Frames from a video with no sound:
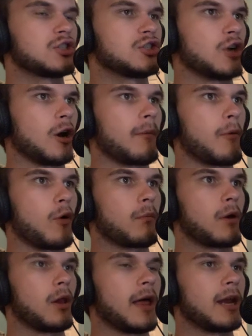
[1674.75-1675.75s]
chunk a
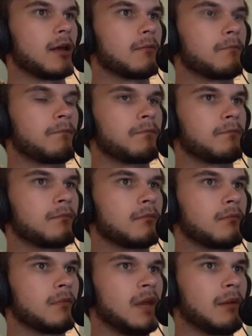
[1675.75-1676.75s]
Pokeball at it.
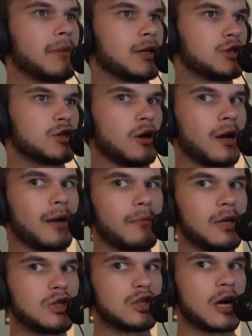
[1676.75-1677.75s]
And by chunk, I
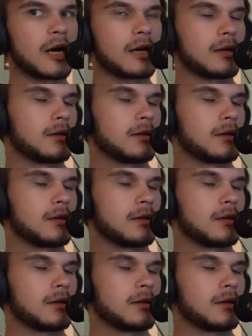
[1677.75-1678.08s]
mean chuck.